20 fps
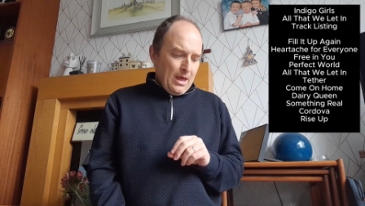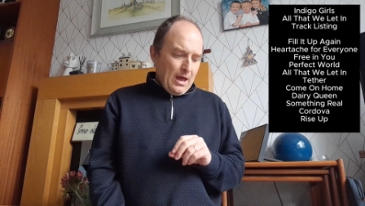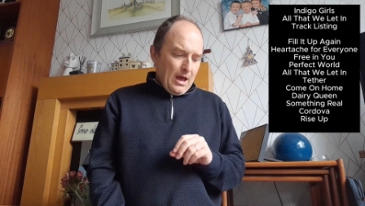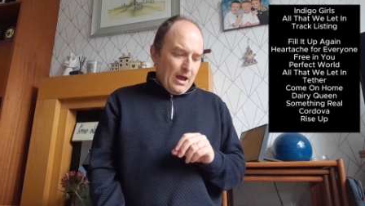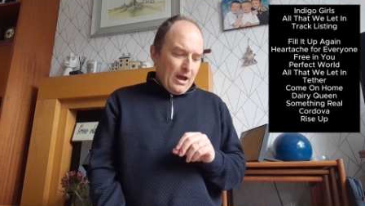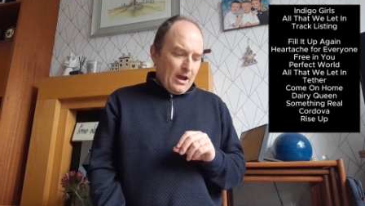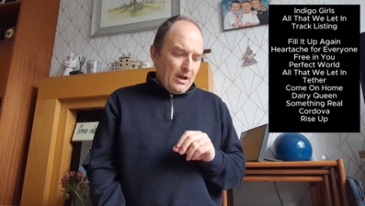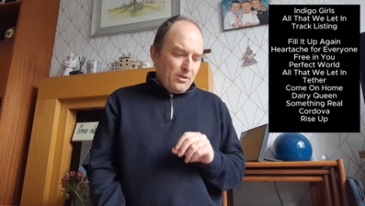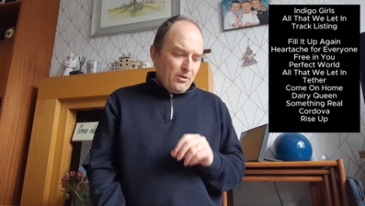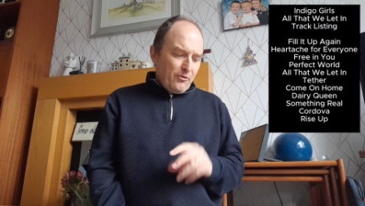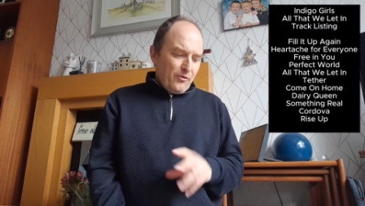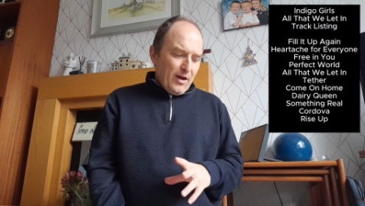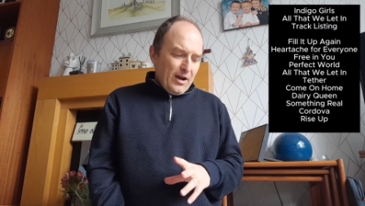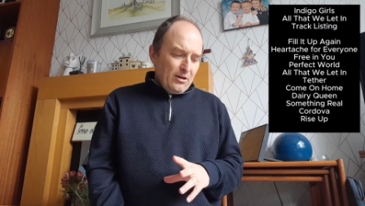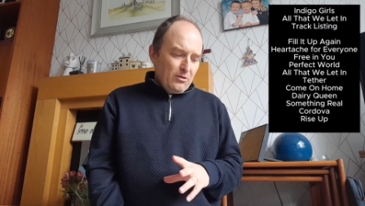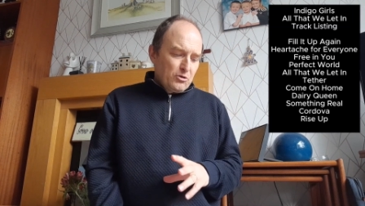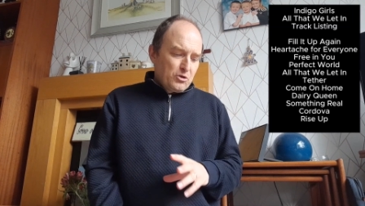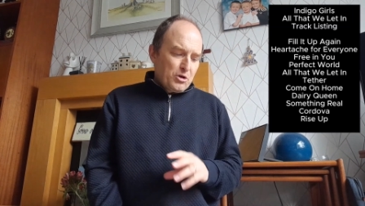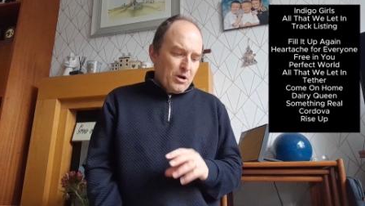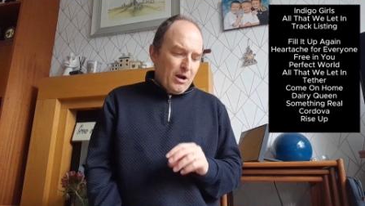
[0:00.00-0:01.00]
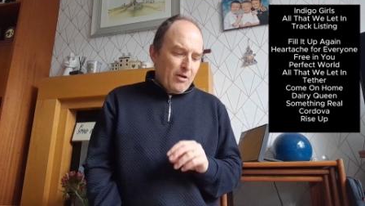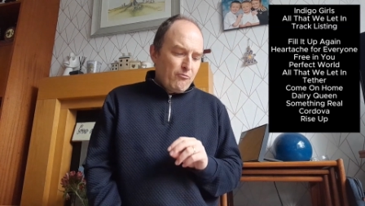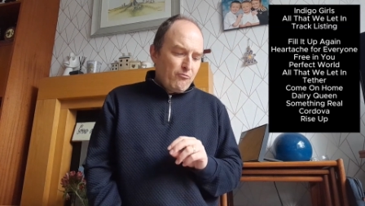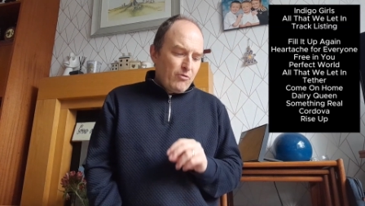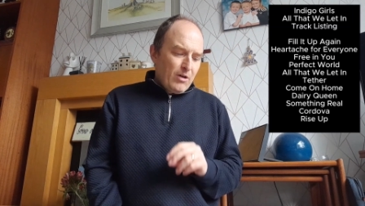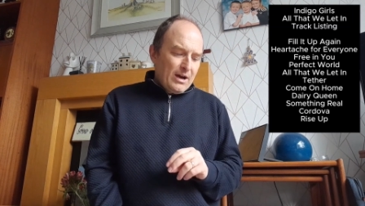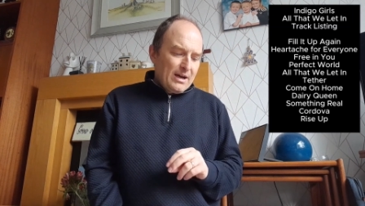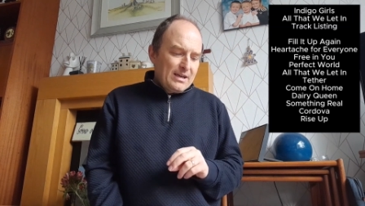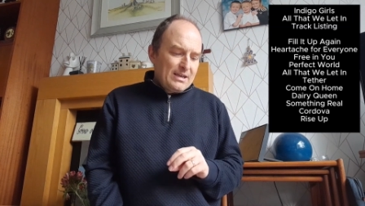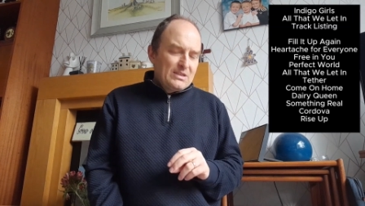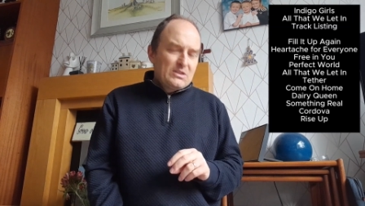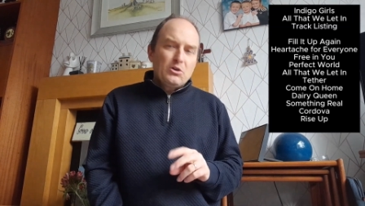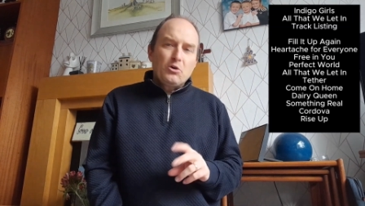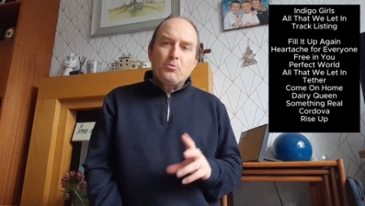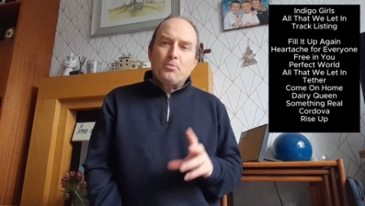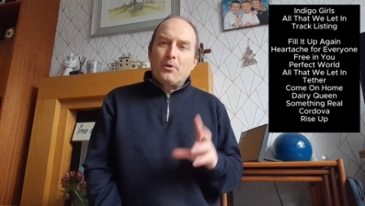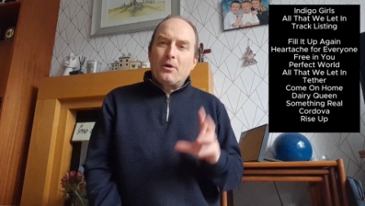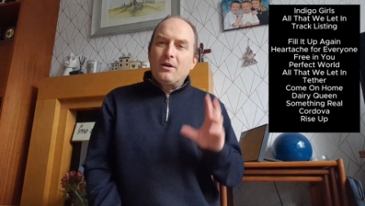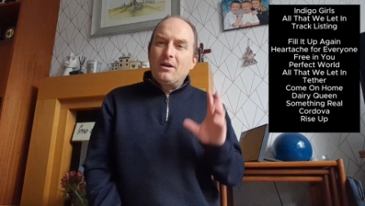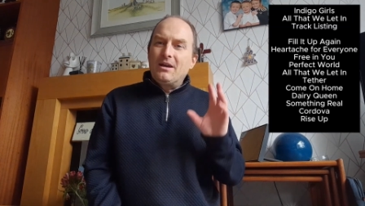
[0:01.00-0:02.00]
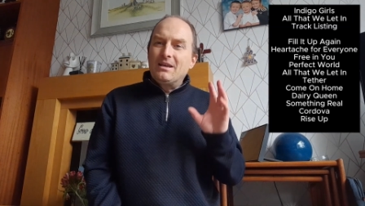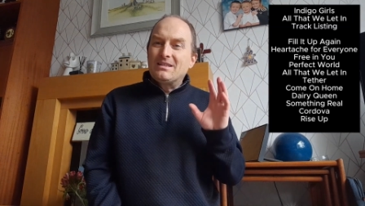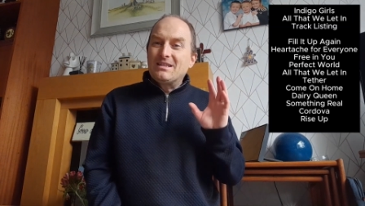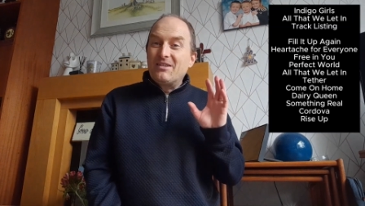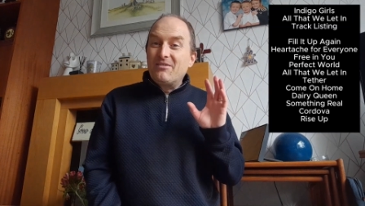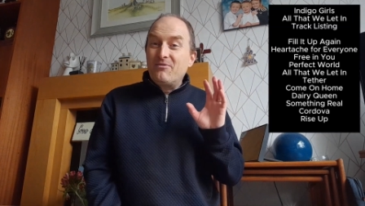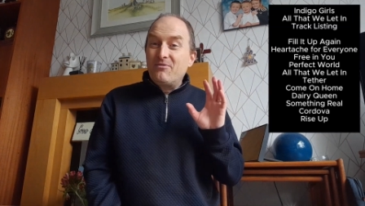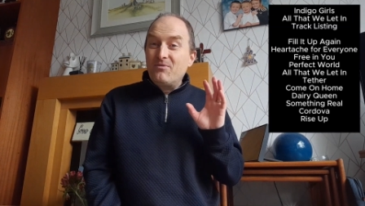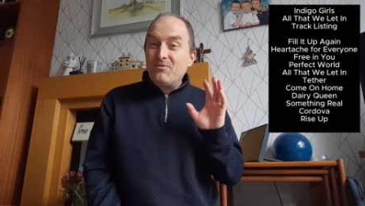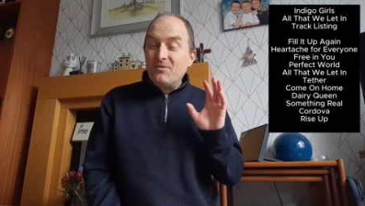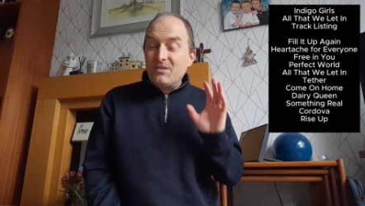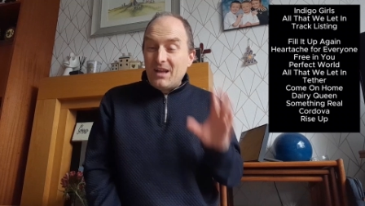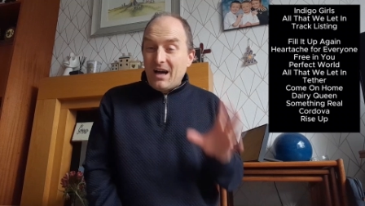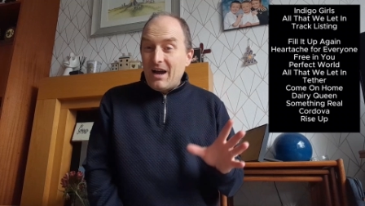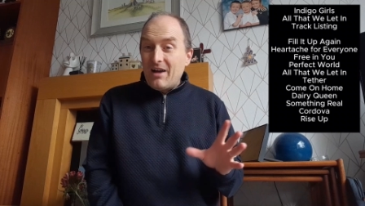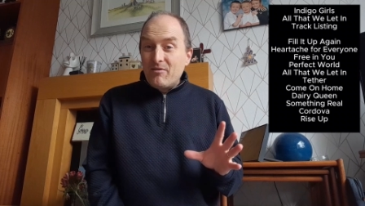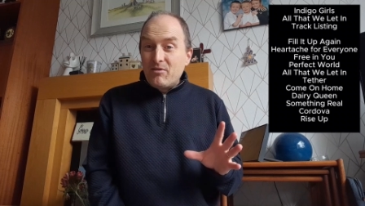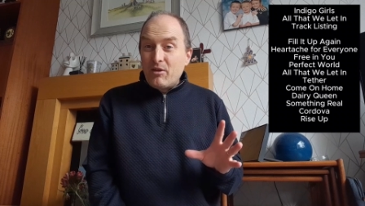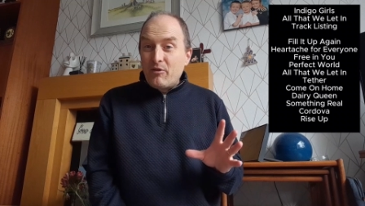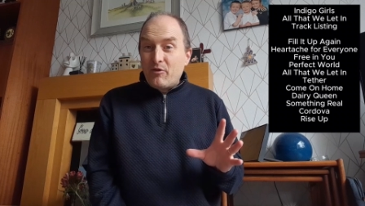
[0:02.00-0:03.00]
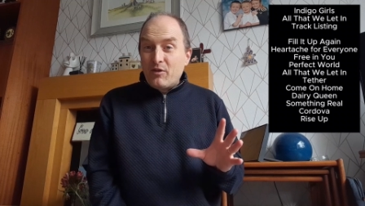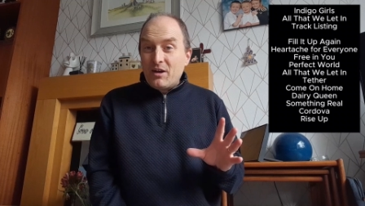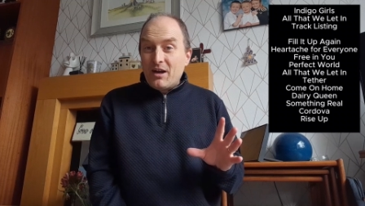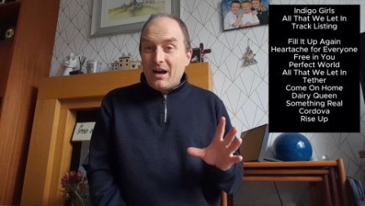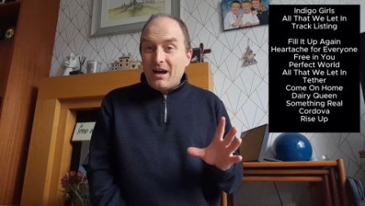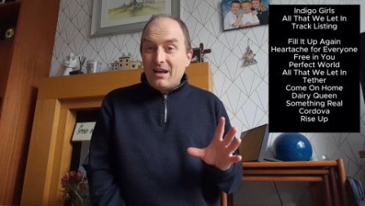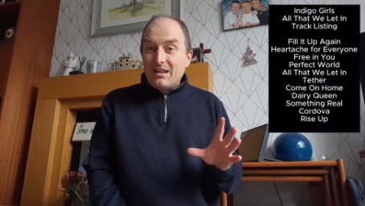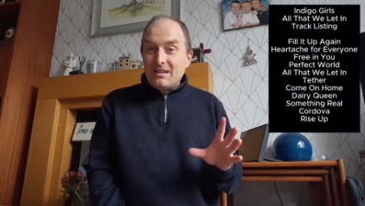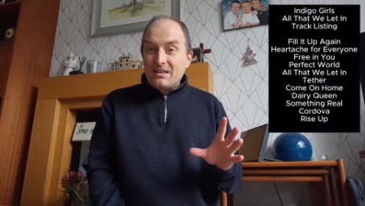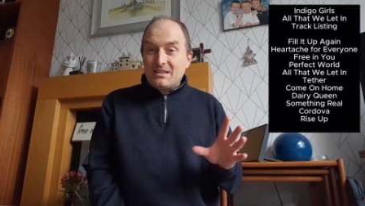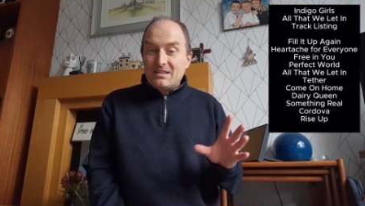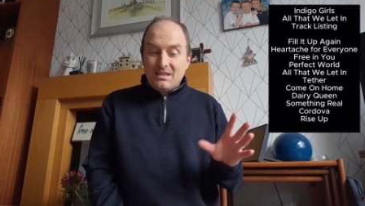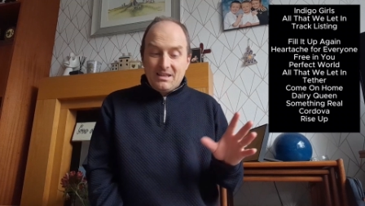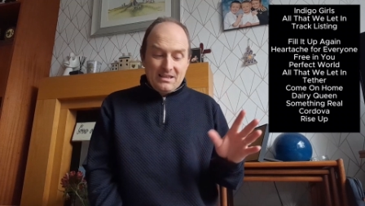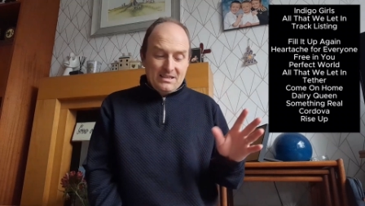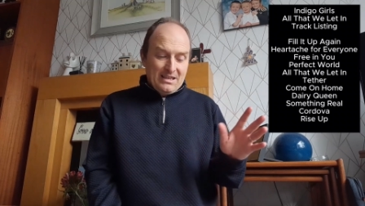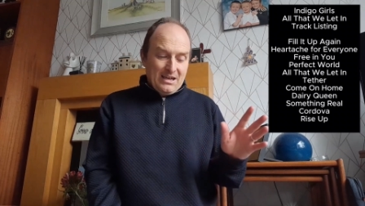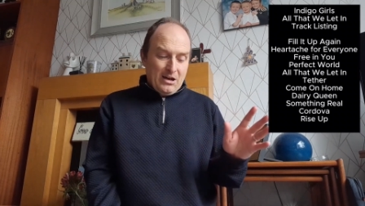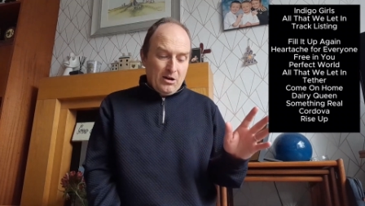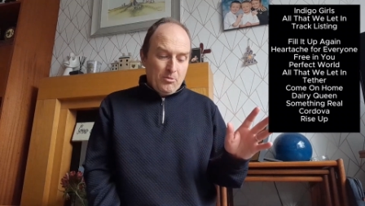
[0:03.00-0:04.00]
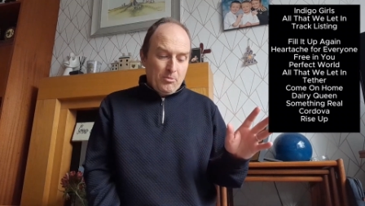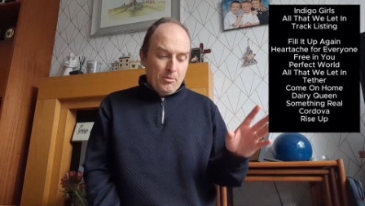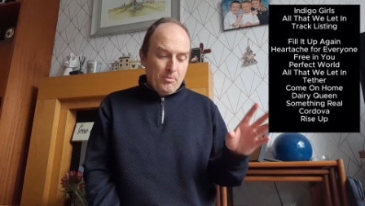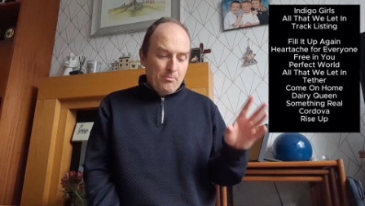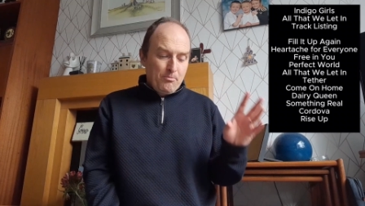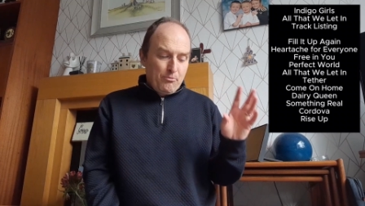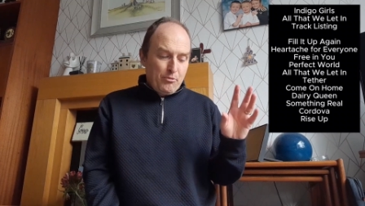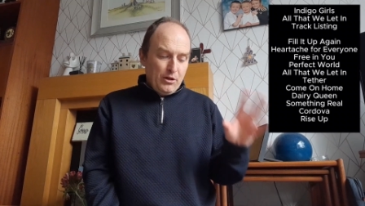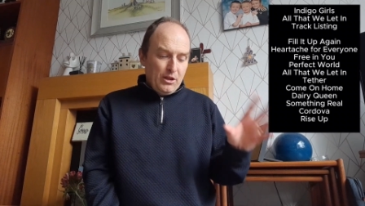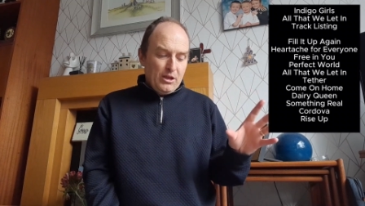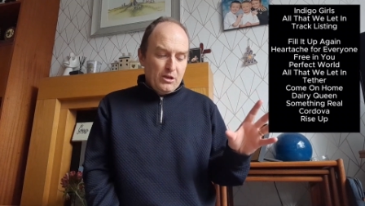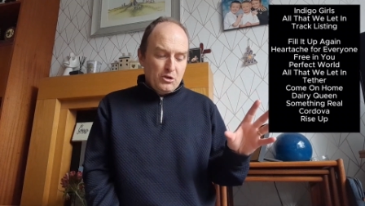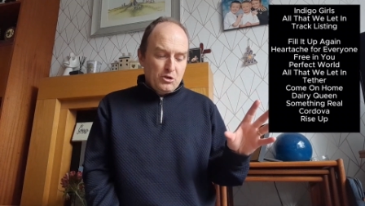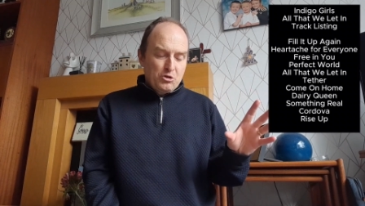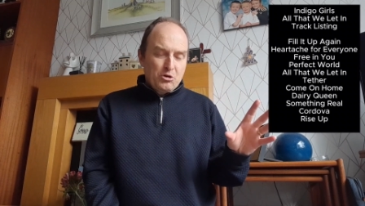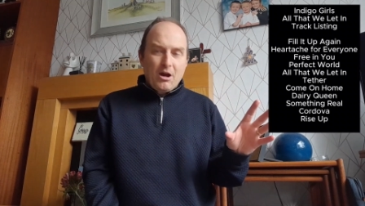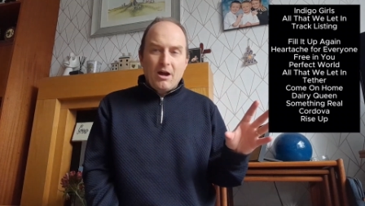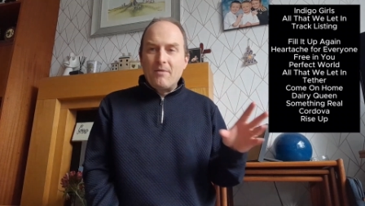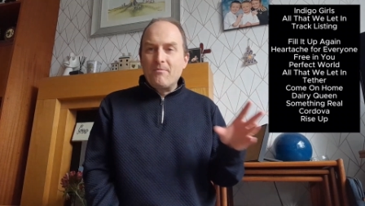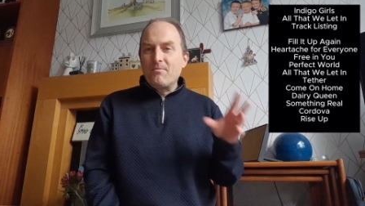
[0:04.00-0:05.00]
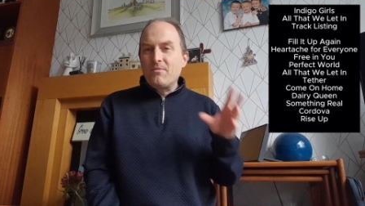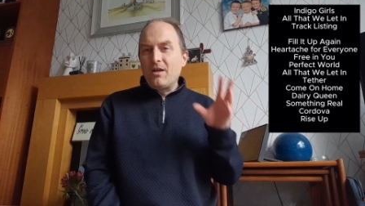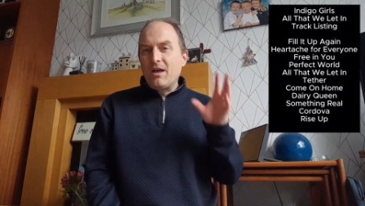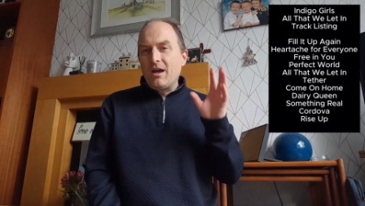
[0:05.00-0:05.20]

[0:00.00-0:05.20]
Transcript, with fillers: Uh, and the final track, Rise Up, it's a lively finale to this album, brilliant track,